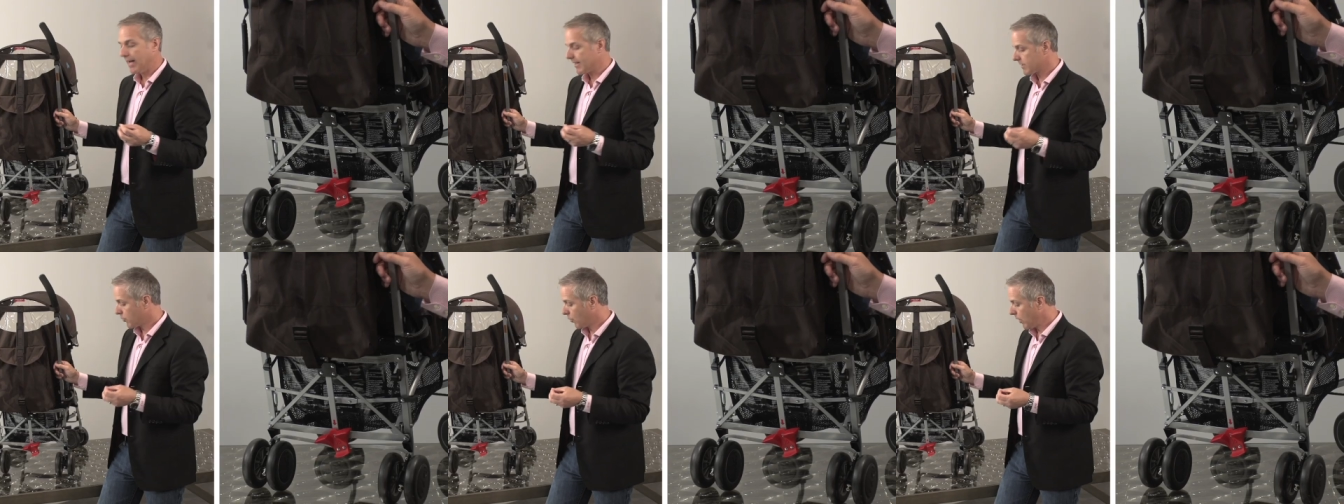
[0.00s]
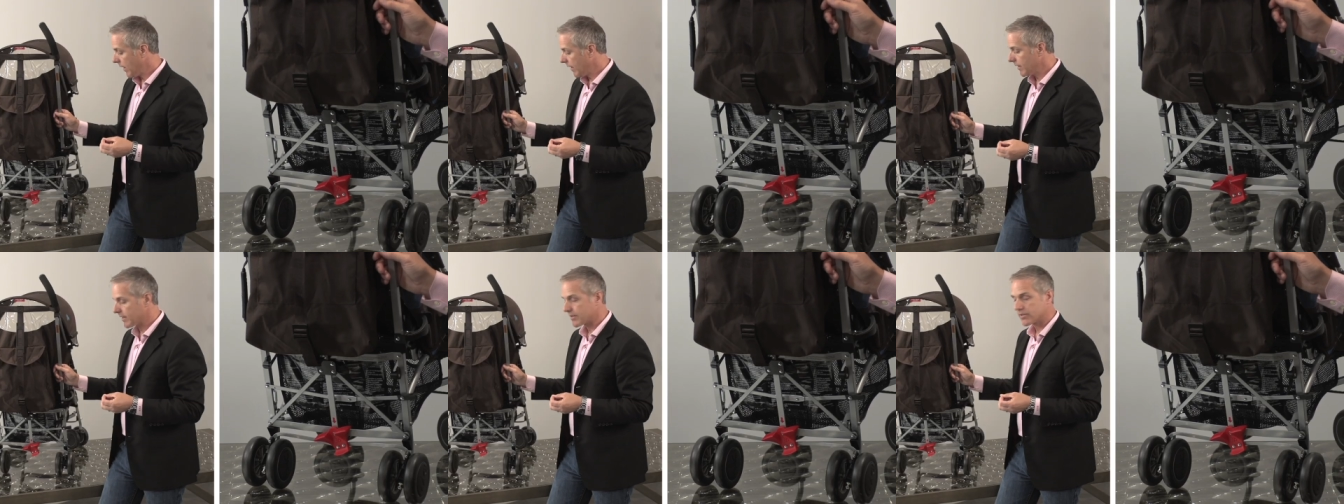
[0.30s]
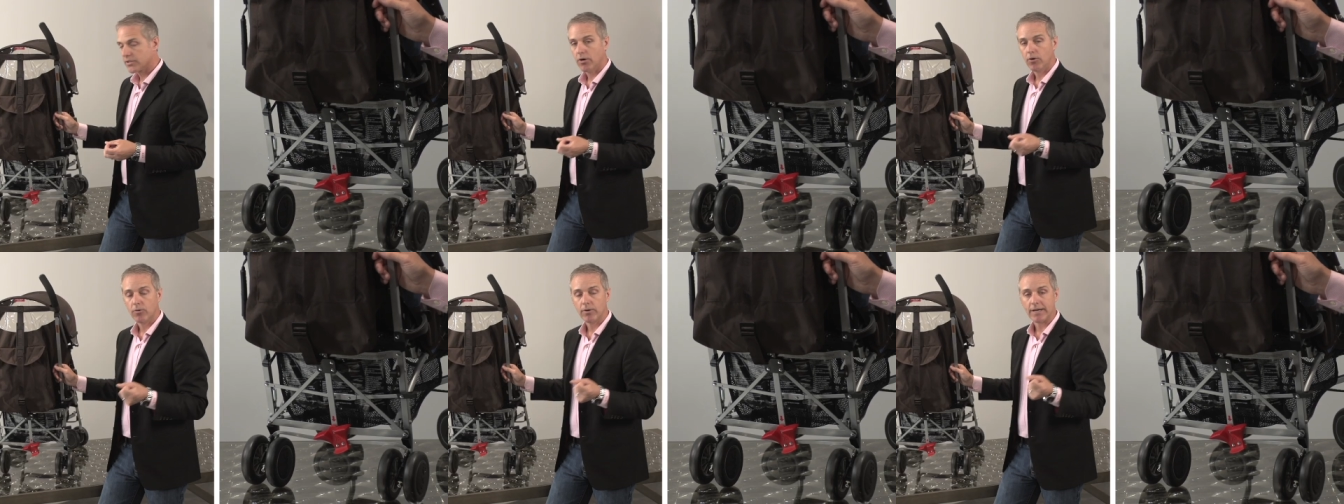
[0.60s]
as well
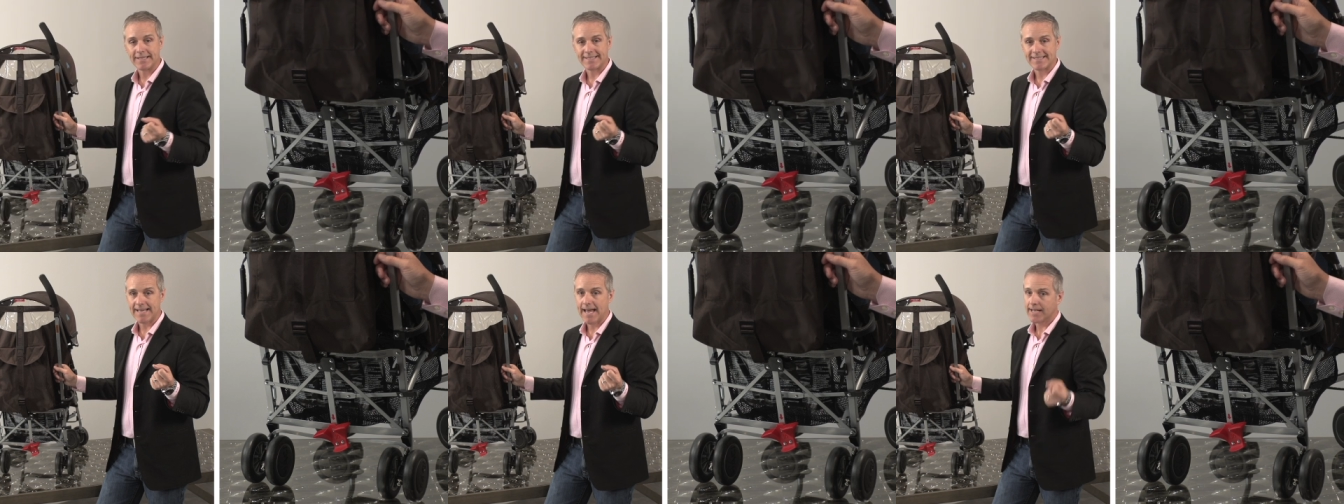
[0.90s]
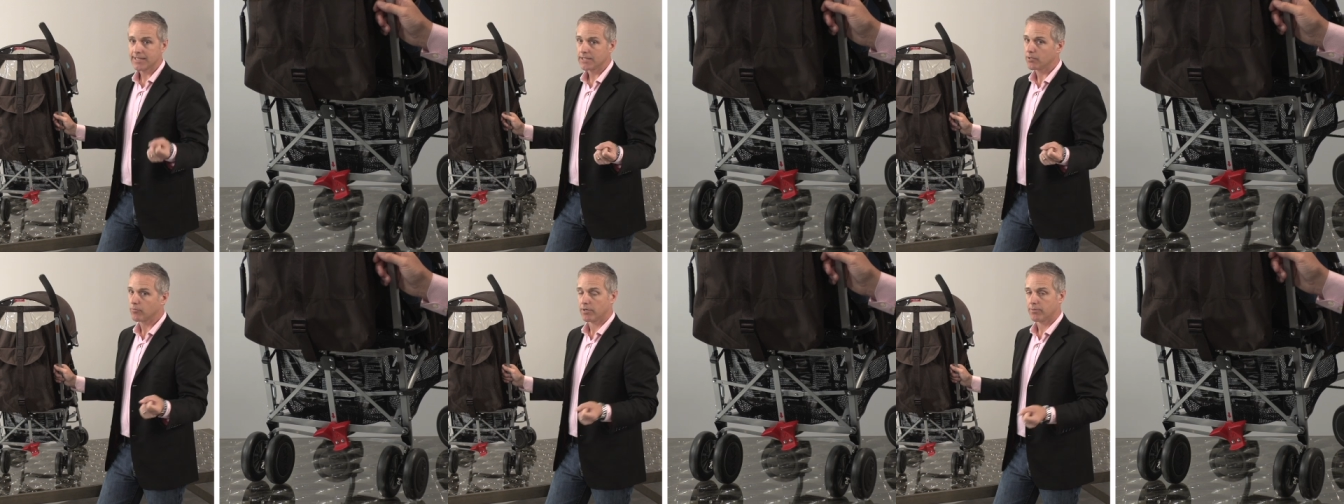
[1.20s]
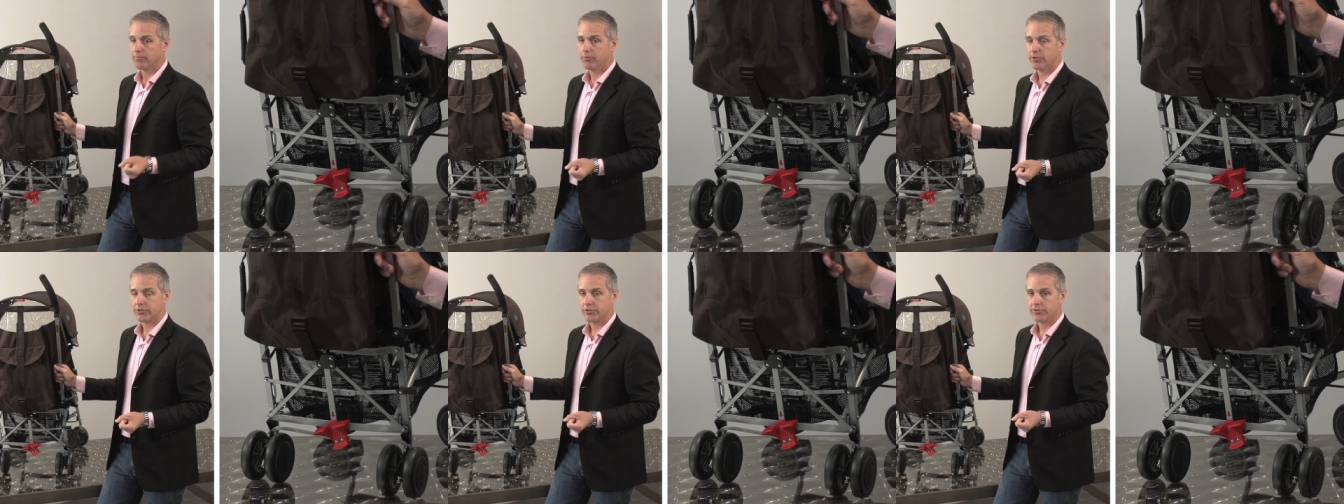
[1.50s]
as know exactly where
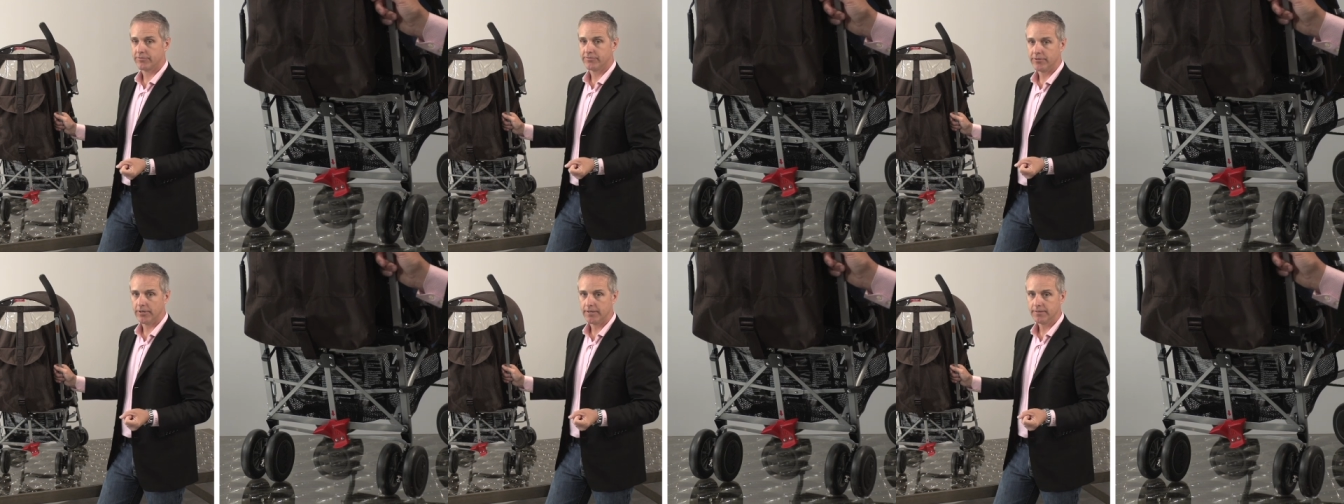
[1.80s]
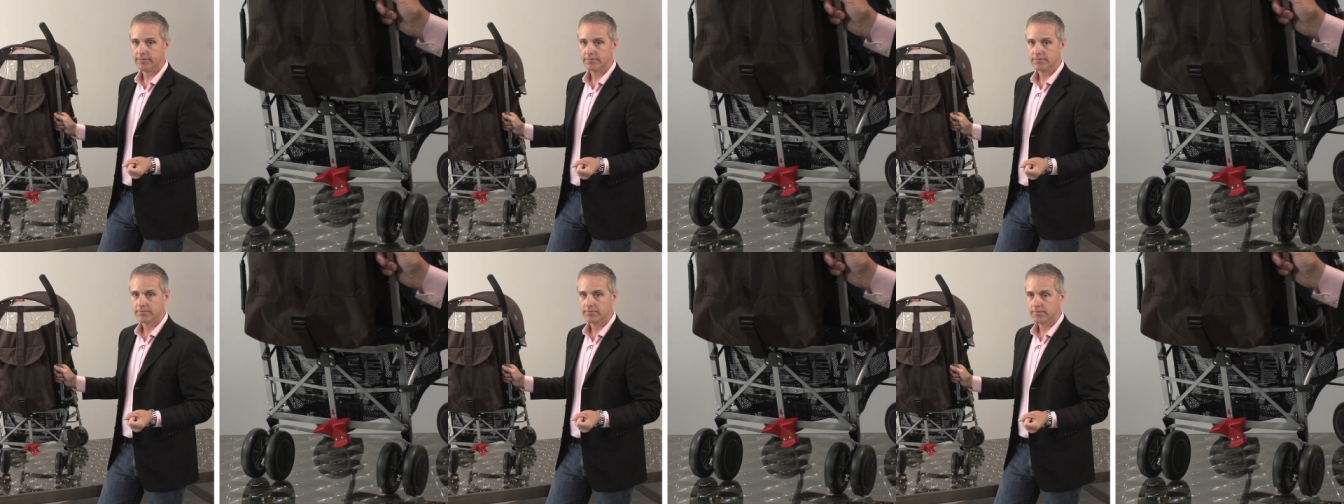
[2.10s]
to put your foot.